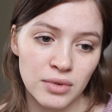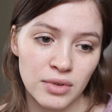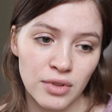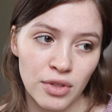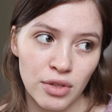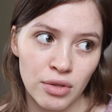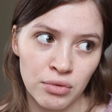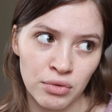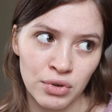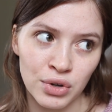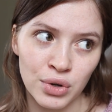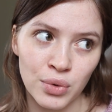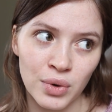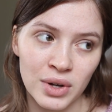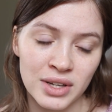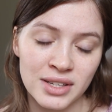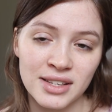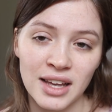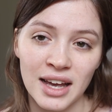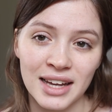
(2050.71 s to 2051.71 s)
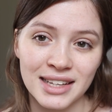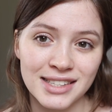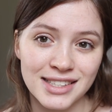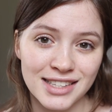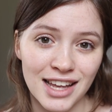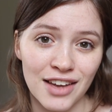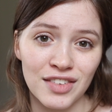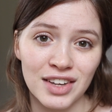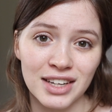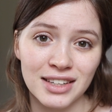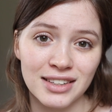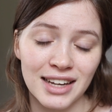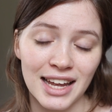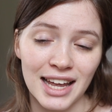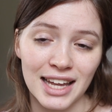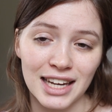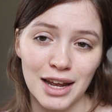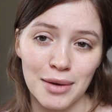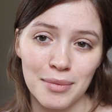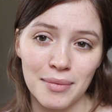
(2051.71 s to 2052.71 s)
through a size 7,
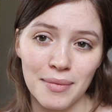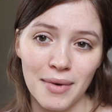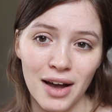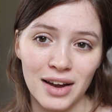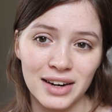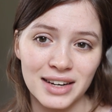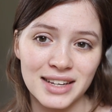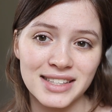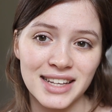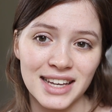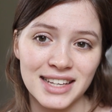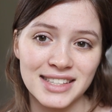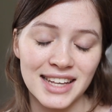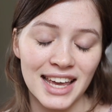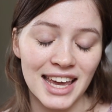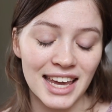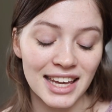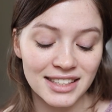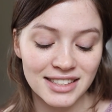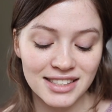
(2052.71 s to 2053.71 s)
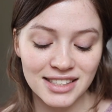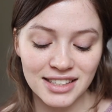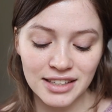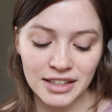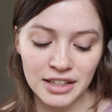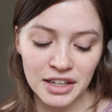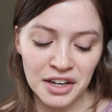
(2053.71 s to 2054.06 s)
and I'm on a size 8.